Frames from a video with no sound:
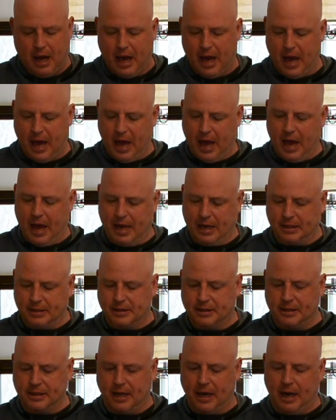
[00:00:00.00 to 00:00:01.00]

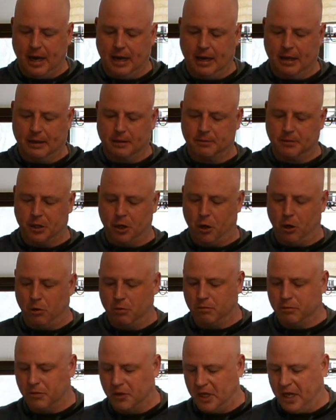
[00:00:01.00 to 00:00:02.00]
and you know,
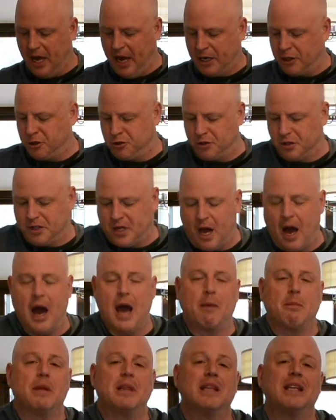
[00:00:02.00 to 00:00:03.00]
the extra
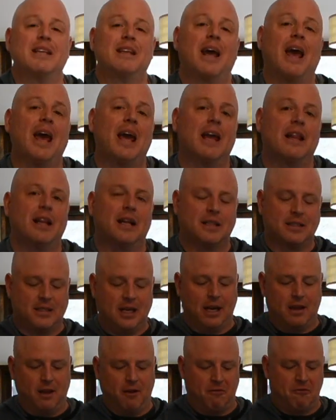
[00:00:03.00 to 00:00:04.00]
time in the day, let's
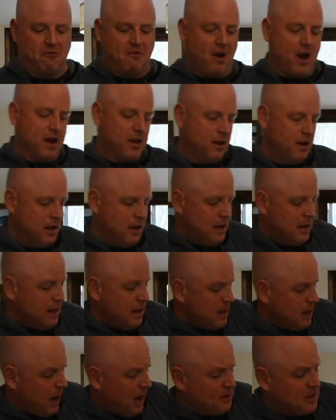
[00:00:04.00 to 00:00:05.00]
say, the fun.
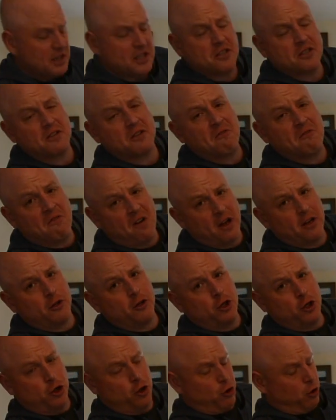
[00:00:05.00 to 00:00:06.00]
I think this is a fun
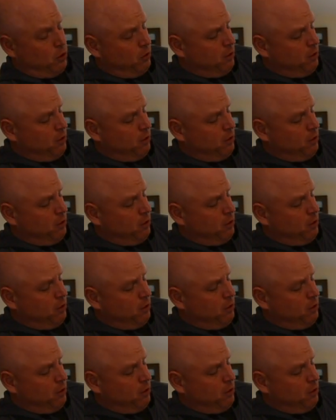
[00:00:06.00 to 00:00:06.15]
shoe,